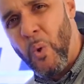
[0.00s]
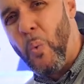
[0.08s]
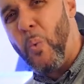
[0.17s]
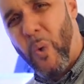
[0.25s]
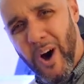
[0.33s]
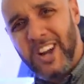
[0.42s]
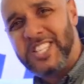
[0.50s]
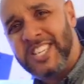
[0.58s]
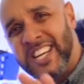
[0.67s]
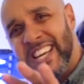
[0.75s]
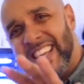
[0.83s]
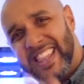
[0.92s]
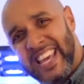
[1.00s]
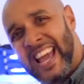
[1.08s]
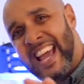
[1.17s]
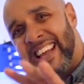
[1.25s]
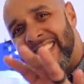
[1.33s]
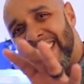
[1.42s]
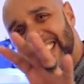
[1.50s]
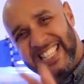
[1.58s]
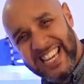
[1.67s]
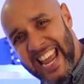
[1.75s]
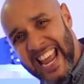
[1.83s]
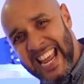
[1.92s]
watch things
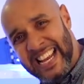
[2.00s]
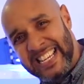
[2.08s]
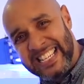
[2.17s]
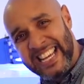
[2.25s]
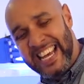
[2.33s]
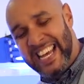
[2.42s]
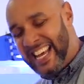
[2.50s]
change.